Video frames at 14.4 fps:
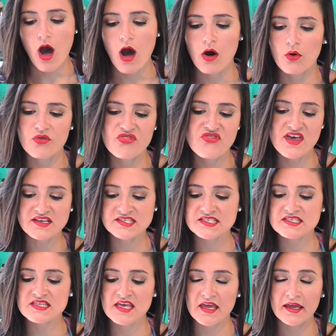Oh,
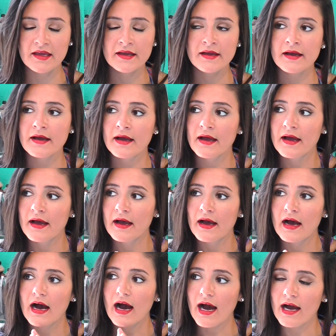this thing,
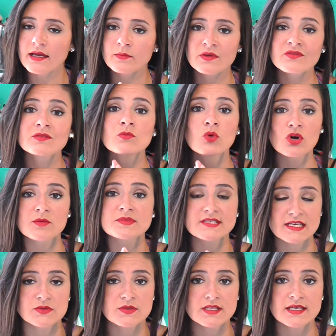I'm even more
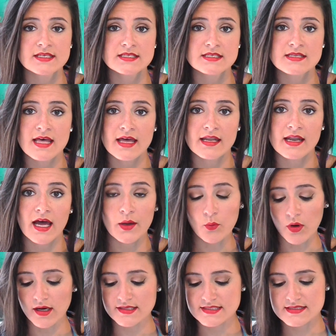obsessed with this than I
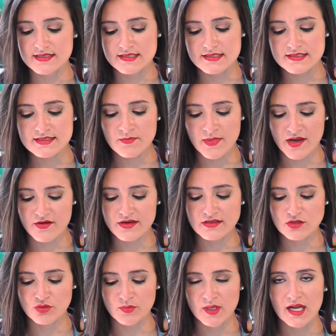was. This is the Mary
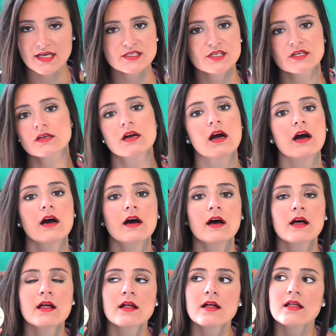Luminizer.
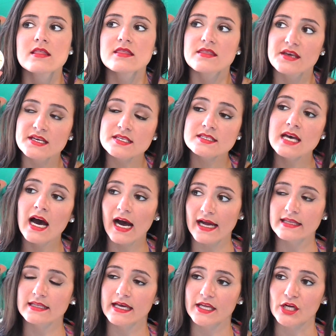This
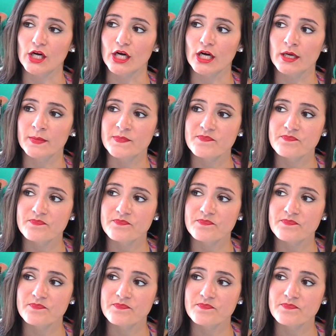highlighter.